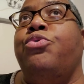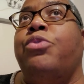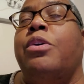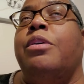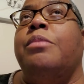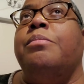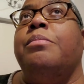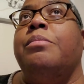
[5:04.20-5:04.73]

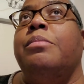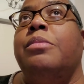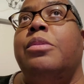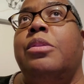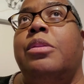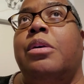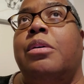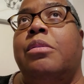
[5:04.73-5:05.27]
from
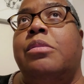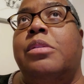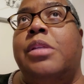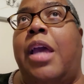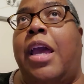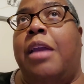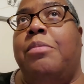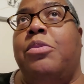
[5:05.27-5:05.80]
the
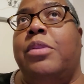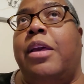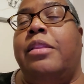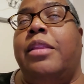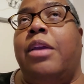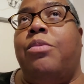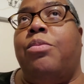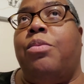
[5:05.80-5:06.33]
table
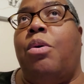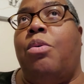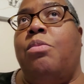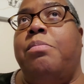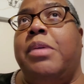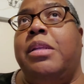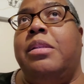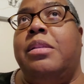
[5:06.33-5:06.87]
that they
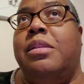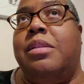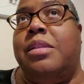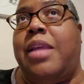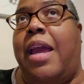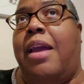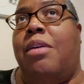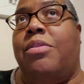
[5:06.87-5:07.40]
rolled me
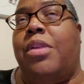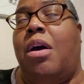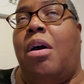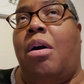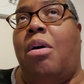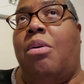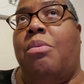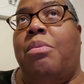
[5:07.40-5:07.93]
down the
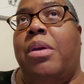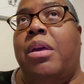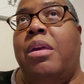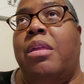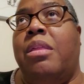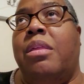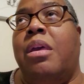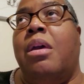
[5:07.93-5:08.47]
hall
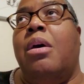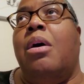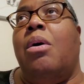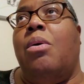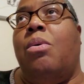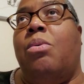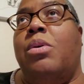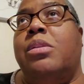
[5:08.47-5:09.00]
with
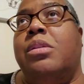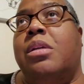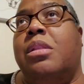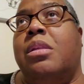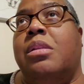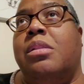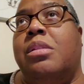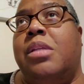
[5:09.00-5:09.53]
onto
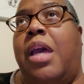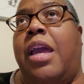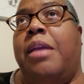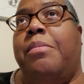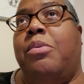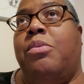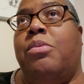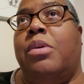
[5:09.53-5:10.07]
the
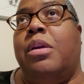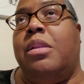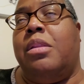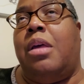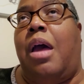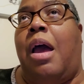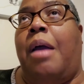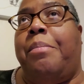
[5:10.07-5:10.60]
table in
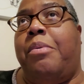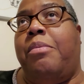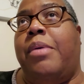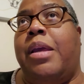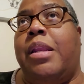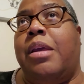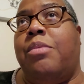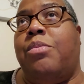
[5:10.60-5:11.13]
the
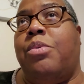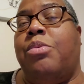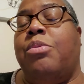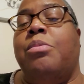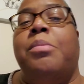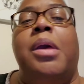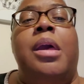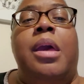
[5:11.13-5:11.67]
operating
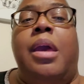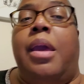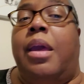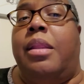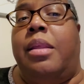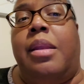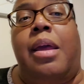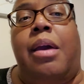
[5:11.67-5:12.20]
room,
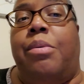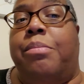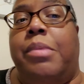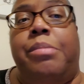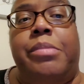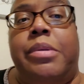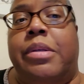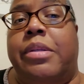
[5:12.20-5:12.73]
and then I don't
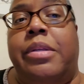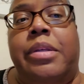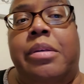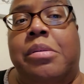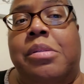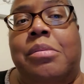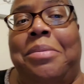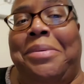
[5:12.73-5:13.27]
remember nothing
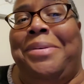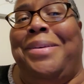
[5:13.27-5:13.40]
else.